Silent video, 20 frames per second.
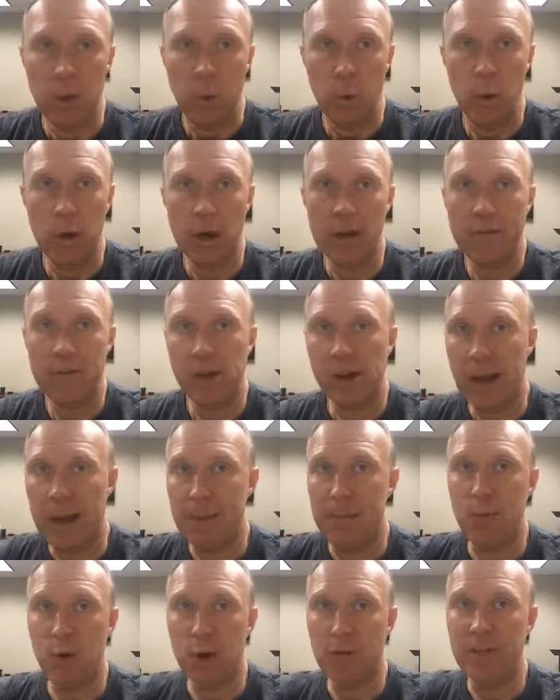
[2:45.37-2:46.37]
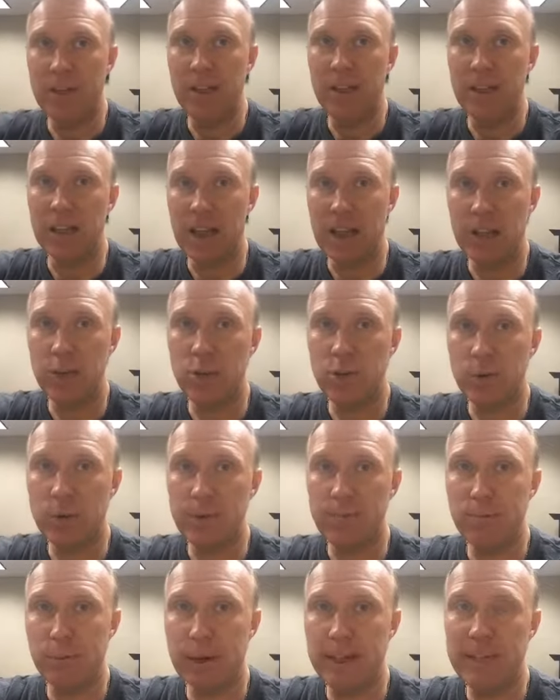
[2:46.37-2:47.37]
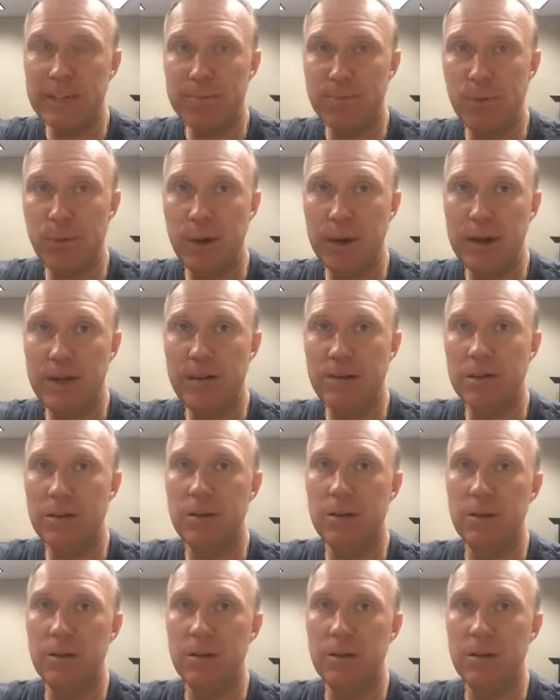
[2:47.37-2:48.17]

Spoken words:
wherever you're at, more of the luxury price point